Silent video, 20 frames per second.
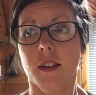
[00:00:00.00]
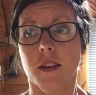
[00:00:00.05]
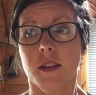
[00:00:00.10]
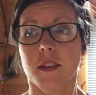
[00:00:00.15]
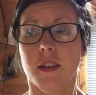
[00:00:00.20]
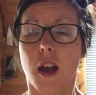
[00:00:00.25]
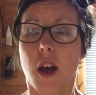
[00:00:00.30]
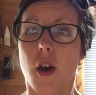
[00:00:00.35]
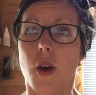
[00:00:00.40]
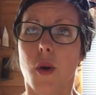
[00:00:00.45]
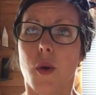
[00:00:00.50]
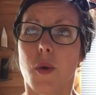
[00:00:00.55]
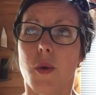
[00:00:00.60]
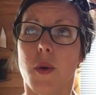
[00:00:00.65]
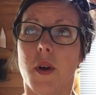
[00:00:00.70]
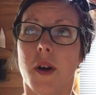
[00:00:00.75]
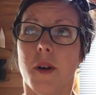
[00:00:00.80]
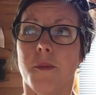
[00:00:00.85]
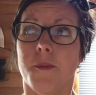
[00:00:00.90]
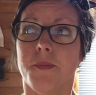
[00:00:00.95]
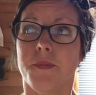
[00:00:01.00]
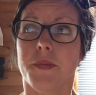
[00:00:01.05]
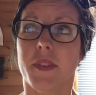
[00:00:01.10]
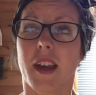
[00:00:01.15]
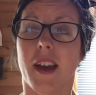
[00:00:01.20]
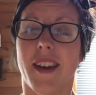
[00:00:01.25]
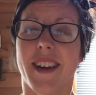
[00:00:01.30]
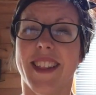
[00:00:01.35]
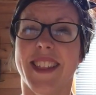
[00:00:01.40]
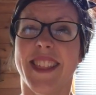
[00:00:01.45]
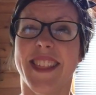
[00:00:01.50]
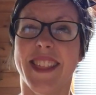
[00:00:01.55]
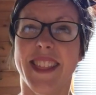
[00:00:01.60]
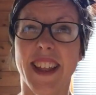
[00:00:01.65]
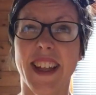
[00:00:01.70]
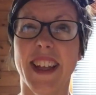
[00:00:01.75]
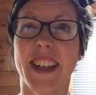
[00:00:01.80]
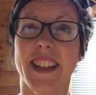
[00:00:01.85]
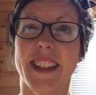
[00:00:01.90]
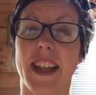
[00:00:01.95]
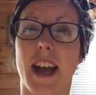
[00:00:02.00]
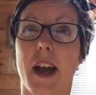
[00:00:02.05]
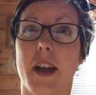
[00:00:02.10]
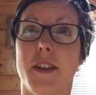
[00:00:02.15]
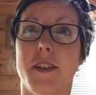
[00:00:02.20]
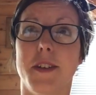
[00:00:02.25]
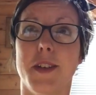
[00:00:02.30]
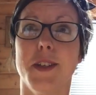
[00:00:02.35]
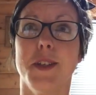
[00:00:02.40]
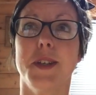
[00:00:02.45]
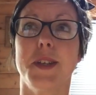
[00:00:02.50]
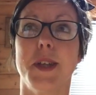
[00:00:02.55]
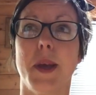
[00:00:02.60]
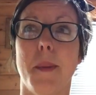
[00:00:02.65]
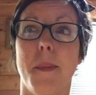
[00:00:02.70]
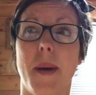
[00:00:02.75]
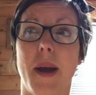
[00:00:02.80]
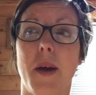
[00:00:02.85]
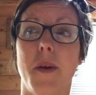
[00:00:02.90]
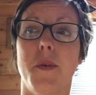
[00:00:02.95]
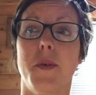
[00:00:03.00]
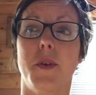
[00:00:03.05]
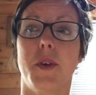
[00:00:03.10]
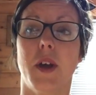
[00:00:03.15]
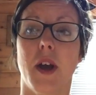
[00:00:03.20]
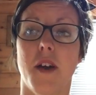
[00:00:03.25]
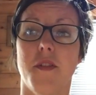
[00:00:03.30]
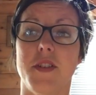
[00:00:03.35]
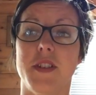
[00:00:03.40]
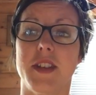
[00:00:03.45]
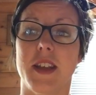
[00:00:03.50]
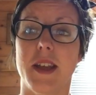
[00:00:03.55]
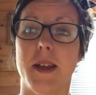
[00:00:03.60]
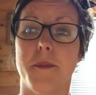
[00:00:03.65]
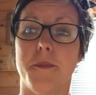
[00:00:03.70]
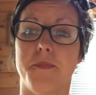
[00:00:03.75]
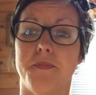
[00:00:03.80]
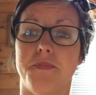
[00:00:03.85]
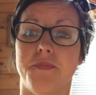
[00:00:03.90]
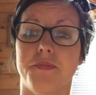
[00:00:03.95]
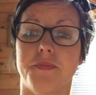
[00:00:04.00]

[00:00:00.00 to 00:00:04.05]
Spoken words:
So I think that just about covers it.